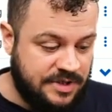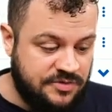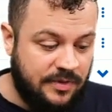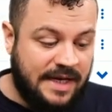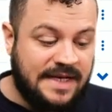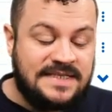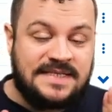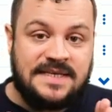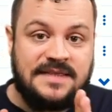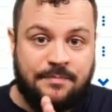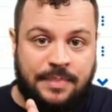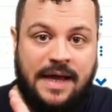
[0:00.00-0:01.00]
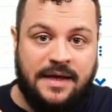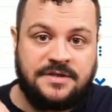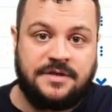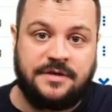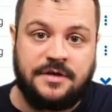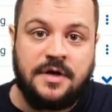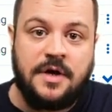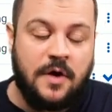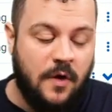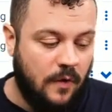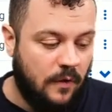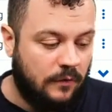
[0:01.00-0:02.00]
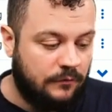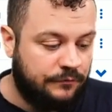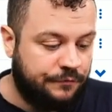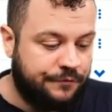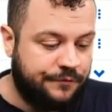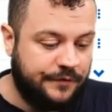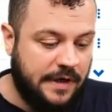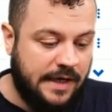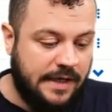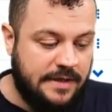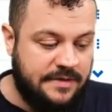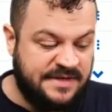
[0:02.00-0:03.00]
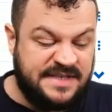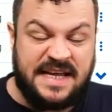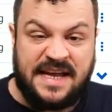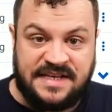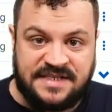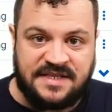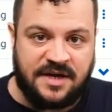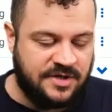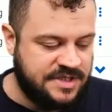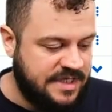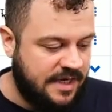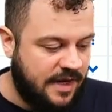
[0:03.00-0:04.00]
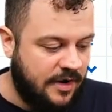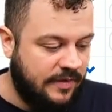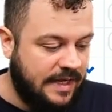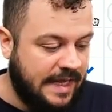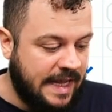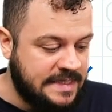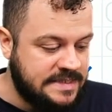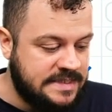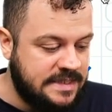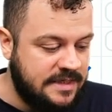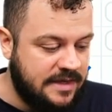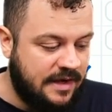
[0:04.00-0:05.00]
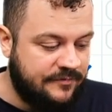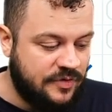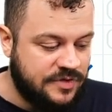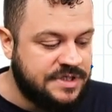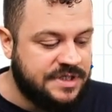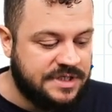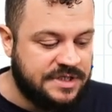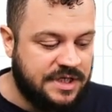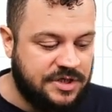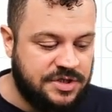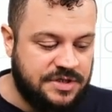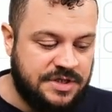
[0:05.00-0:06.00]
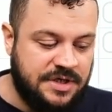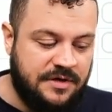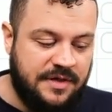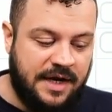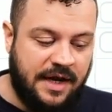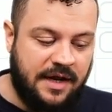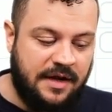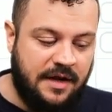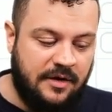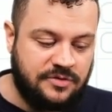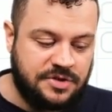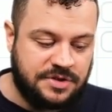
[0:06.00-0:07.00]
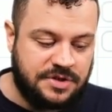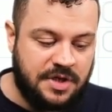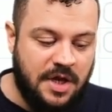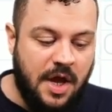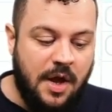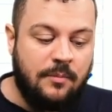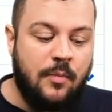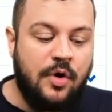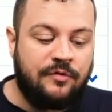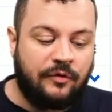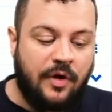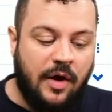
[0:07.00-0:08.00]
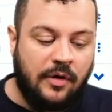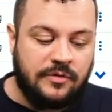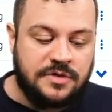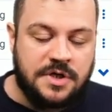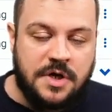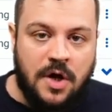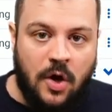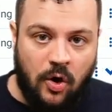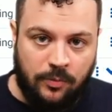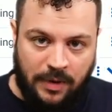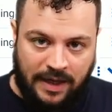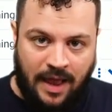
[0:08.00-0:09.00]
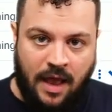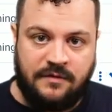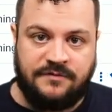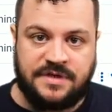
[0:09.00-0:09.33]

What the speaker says: So I can see the pattern of the days that are set out, and I can see that I've got 6 sessions here that I can now just move around on my canvas